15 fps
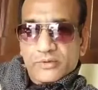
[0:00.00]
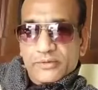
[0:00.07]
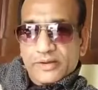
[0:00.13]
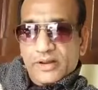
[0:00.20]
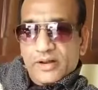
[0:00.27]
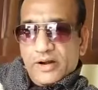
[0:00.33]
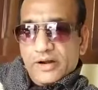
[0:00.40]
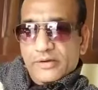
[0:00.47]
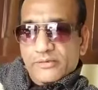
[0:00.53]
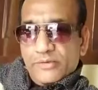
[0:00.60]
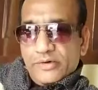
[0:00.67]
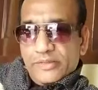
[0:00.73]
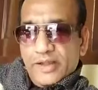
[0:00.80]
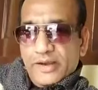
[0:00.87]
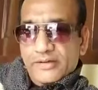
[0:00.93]
very hard
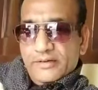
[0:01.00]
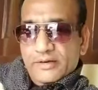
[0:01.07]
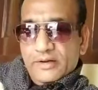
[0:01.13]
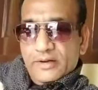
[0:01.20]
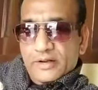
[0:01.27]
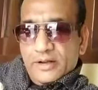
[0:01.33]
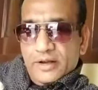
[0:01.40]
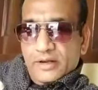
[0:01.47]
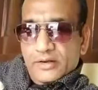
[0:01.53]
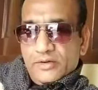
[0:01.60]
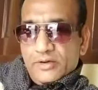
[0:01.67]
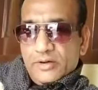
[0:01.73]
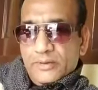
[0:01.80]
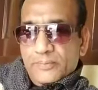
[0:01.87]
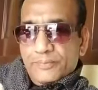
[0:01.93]
for that and
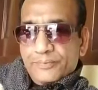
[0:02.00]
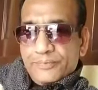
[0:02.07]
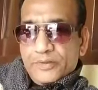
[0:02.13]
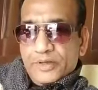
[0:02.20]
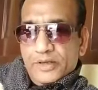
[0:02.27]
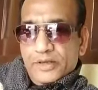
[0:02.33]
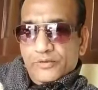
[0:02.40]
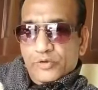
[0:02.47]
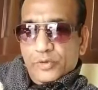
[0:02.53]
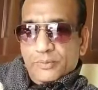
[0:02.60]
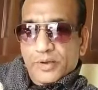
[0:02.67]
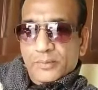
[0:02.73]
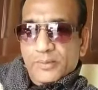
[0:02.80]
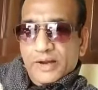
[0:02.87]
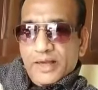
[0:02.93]
uh, if you
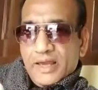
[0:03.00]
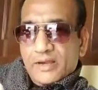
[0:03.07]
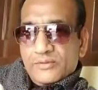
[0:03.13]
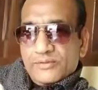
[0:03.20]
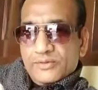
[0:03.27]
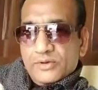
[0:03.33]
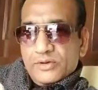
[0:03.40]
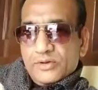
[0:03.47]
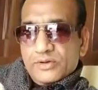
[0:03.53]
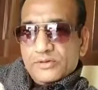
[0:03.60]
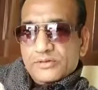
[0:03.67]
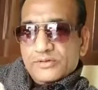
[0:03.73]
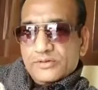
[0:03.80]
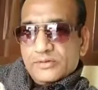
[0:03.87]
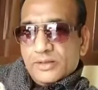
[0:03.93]
people have uh,
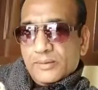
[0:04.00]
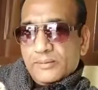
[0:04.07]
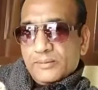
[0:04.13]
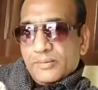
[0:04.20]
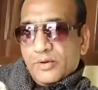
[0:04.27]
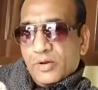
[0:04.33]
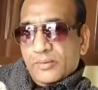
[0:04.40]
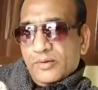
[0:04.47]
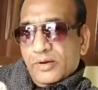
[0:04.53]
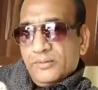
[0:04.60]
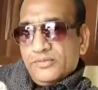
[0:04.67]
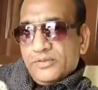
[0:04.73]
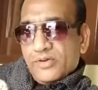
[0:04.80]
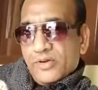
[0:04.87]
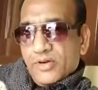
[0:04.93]
some
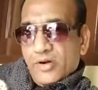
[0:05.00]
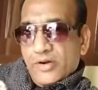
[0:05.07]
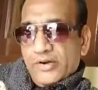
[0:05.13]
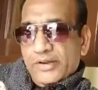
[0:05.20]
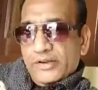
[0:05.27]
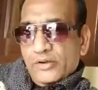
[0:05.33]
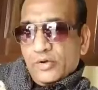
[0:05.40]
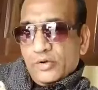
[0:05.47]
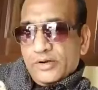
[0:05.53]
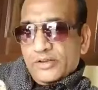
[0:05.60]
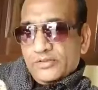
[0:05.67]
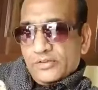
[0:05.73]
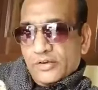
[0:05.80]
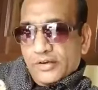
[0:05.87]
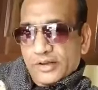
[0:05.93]
problems regarding your
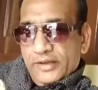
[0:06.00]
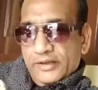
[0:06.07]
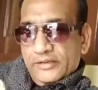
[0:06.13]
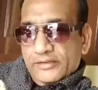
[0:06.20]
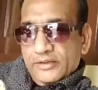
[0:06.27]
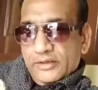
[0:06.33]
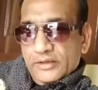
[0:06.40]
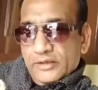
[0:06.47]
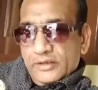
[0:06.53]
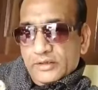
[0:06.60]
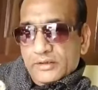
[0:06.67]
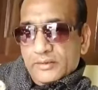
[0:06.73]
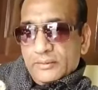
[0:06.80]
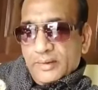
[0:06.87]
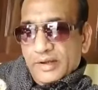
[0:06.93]
studies
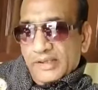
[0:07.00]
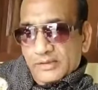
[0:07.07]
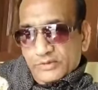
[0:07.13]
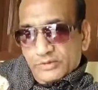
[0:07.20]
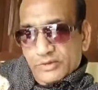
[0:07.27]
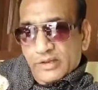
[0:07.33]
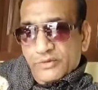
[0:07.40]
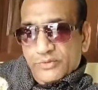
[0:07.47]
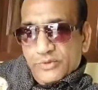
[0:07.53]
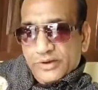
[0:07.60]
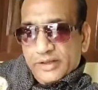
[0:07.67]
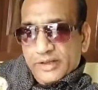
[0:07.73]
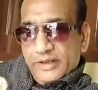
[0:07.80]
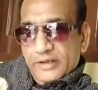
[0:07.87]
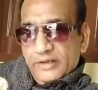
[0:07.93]
please feel
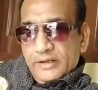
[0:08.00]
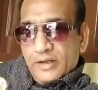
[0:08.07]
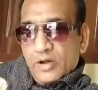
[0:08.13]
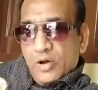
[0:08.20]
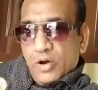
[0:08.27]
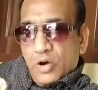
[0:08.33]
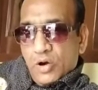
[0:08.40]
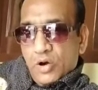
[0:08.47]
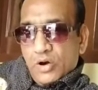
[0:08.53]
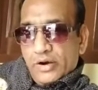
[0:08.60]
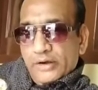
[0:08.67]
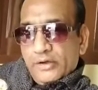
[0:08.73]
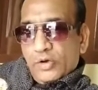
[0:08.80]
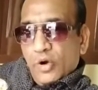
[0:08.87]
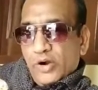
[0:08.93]
free or
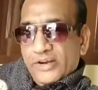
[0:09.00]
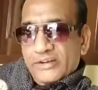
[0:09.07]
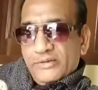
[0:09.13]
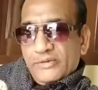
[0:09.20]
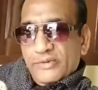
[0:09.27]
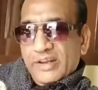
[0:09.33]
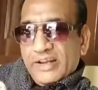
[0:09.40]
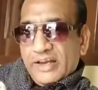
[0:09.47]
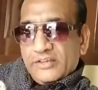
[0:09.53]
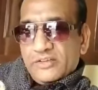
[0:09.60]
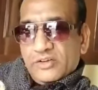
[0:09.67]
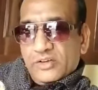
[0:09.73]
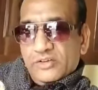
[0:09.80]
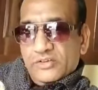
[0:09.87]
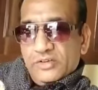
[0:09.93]
don't feel
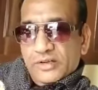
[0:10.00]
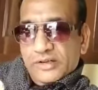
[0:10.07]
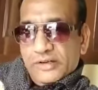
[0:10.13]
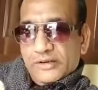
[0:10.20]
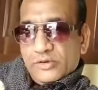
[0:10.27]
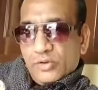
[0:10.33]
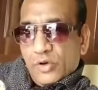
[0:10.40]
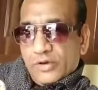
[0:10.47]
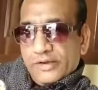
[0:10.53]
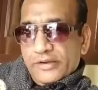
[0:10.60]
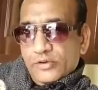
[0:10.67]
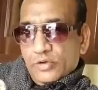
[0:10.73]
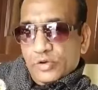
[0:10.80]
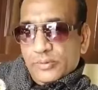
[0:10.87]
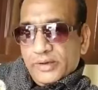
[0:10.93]
hesitation in talking
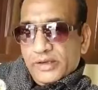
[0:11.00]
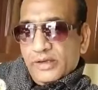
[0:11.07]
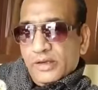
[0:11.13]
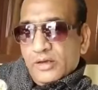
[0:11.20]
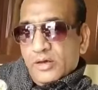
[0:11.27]
to me